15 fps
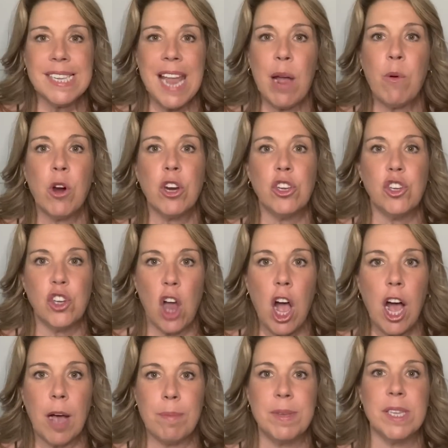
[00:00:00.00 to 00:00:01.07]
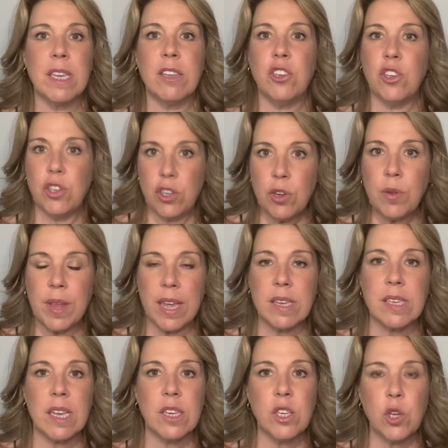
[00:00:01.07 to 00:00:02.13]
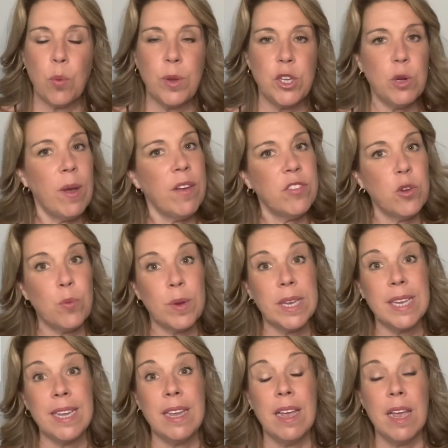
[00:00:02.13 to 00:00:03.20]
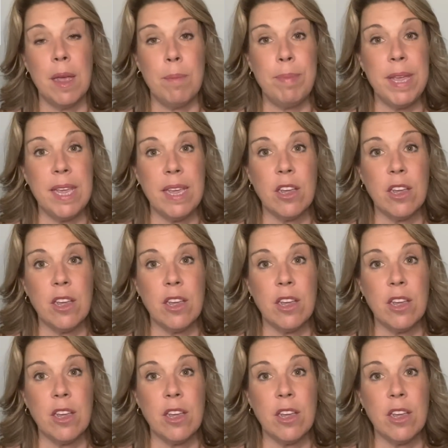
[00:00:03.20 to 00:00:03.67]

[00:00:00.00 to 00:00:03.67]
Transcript: now our jobs to do this. So we do have to really be